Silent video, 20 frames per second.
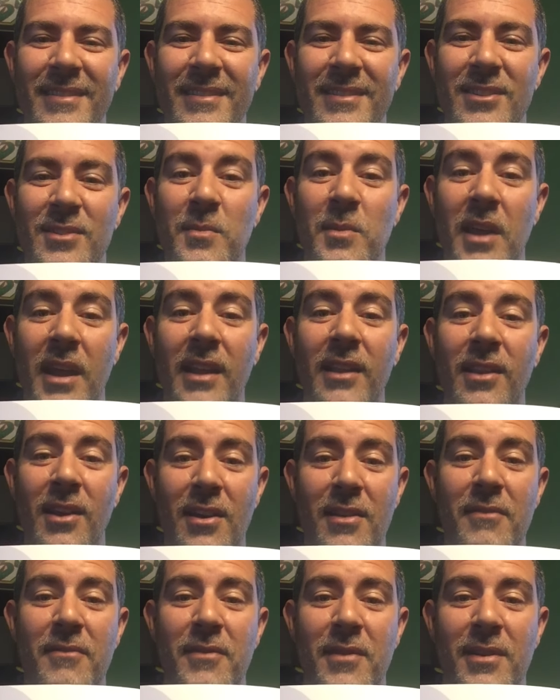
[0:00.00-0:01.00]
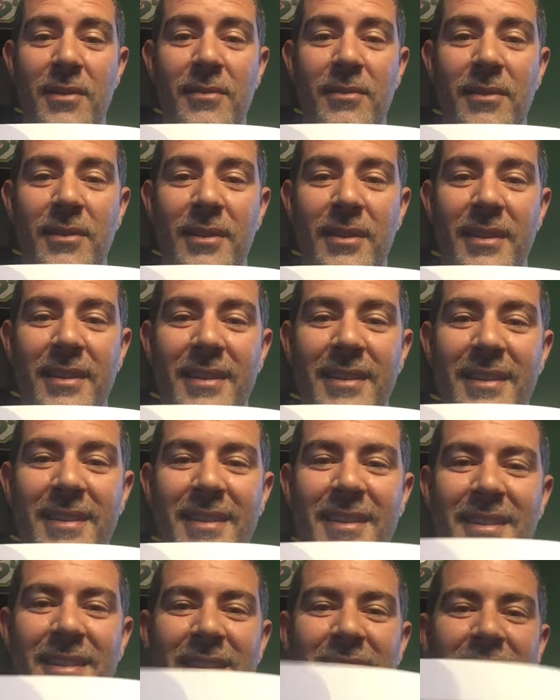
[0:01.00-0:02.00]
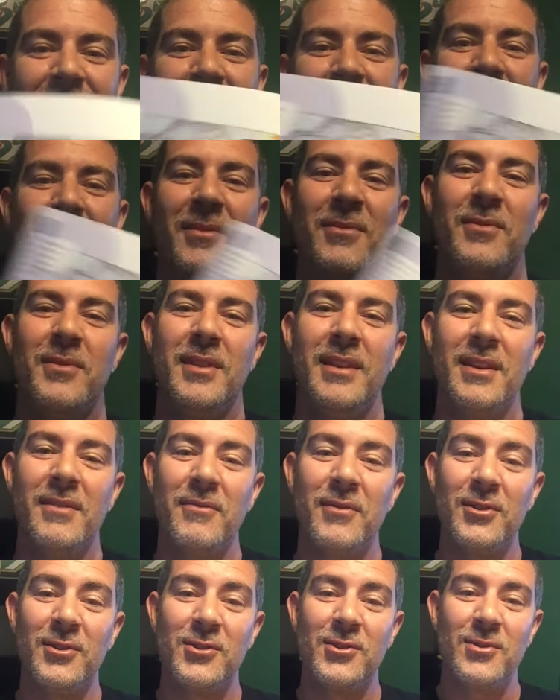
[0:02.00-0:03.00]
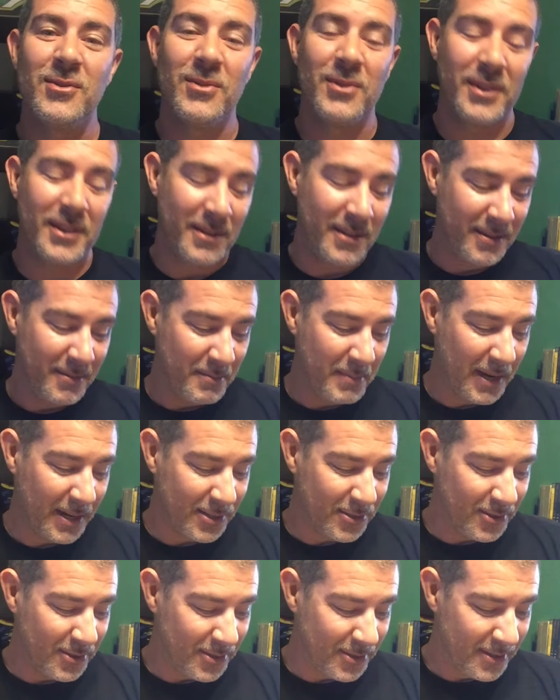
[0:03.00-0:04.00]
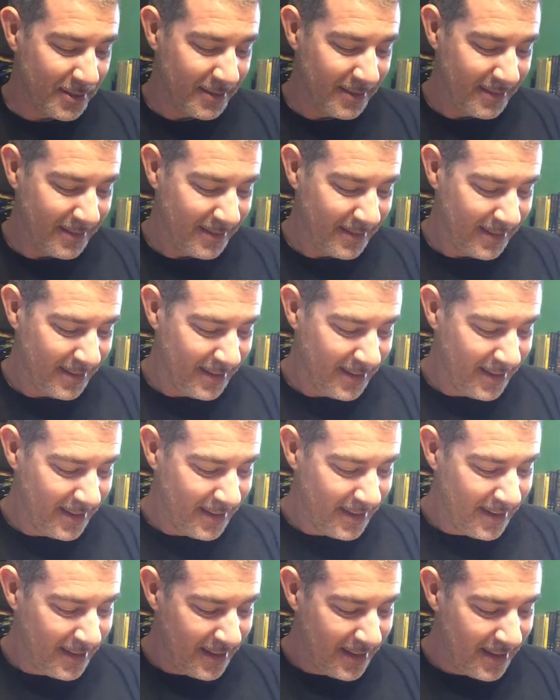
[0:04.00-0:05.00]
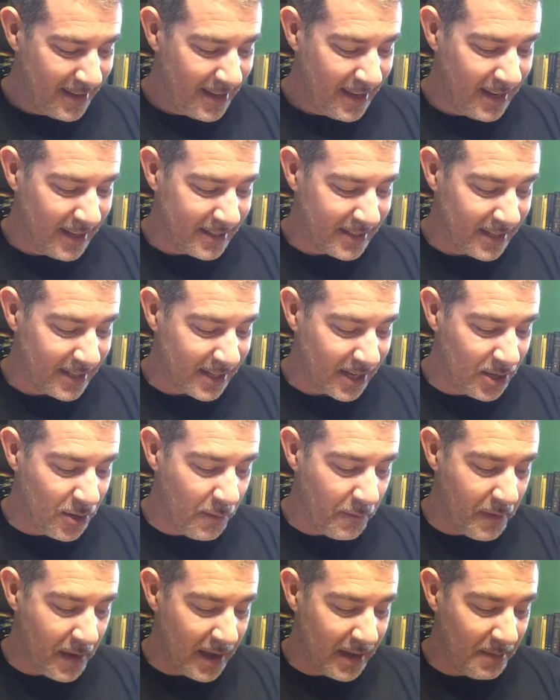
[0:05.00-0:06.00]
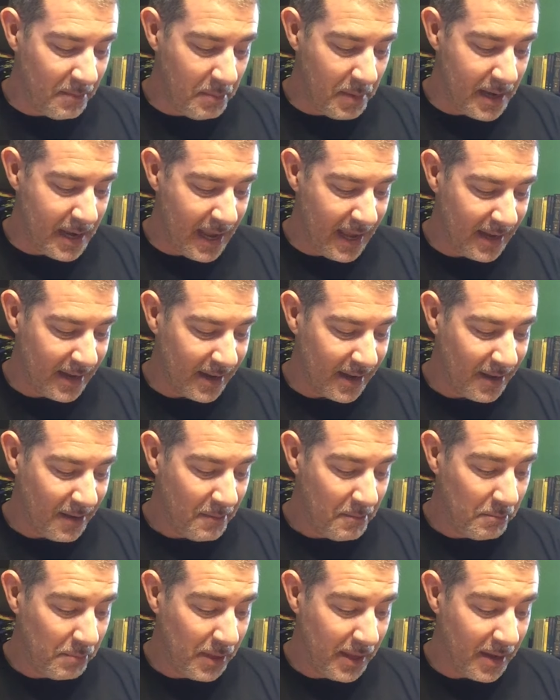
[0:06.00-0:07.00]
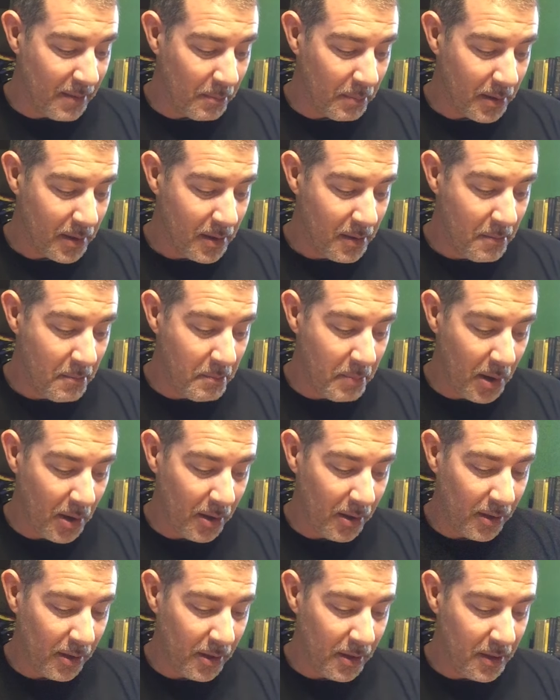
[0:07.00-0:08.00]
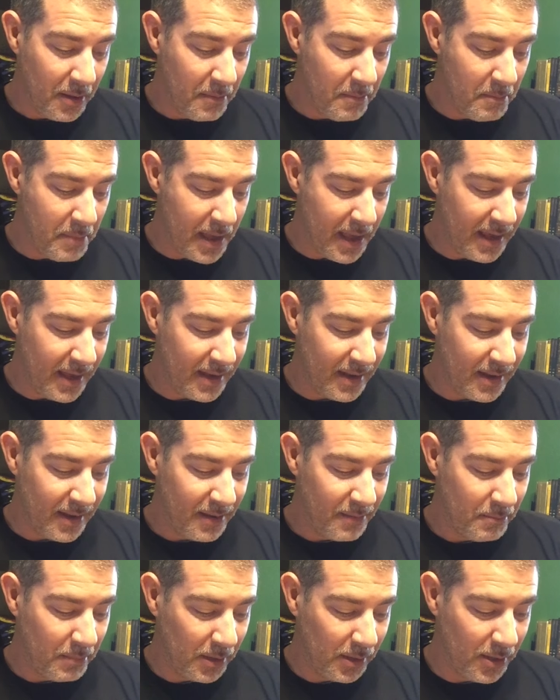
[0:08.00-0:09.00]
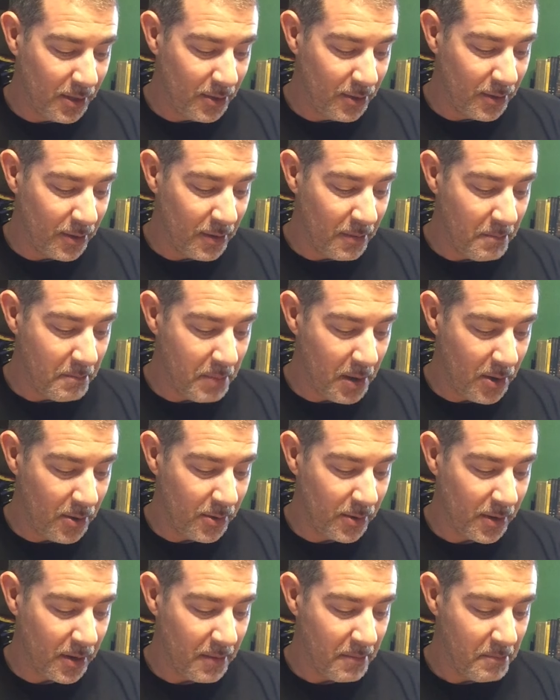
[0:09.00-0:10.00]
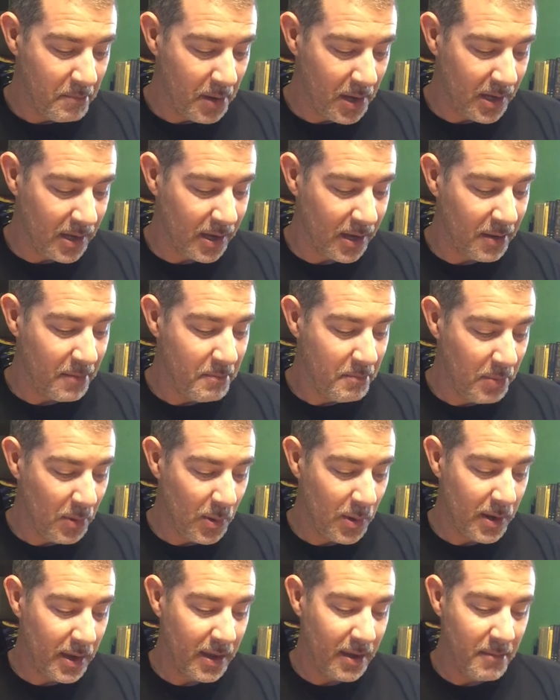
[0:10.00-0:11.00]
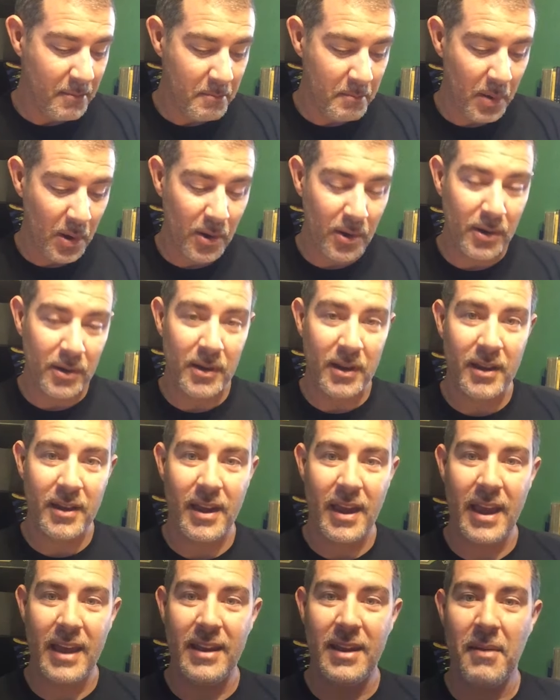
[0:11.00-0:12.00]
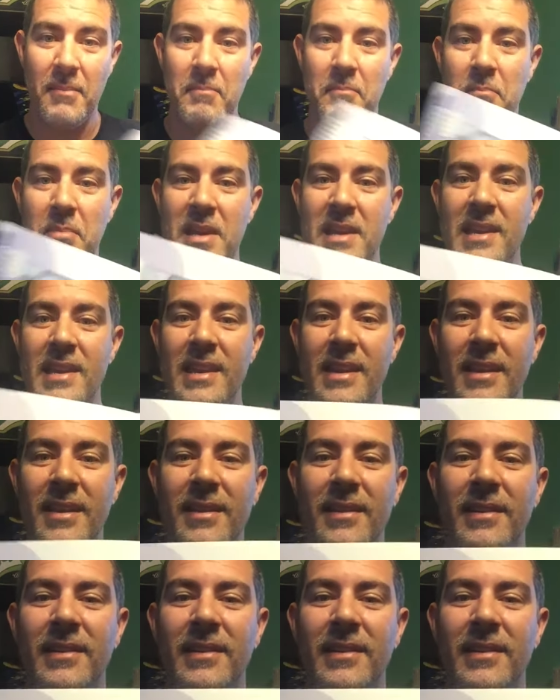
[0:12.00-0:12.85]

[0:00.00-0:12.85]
Someone had a lot of fun with the different story pictures. And it says, can you find banana, blimp, ball, bed, balloon, bone, bug, boy, barn, and a bee?